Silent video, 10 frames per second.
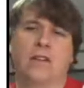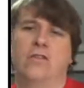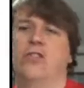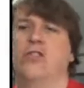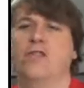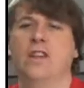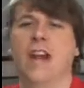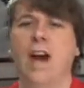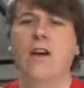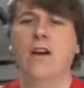curves are shifting
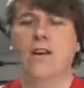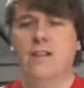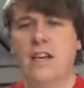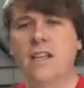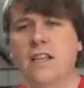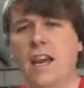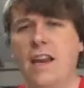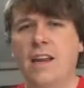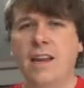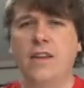out, so
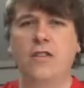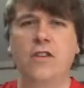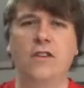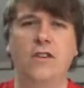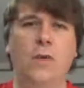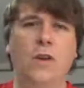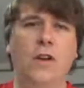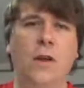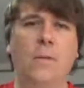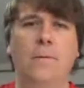indicating an increase in
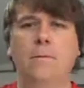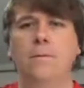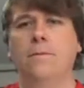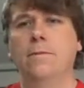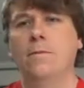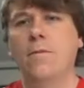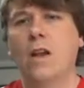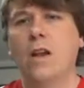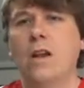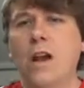quantity.
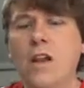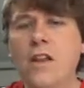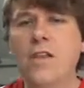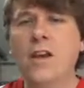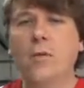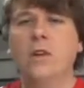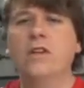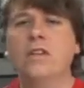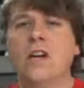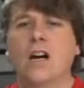Another thing I
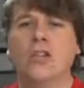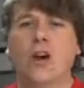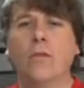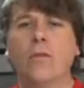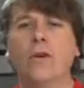wanted to touch on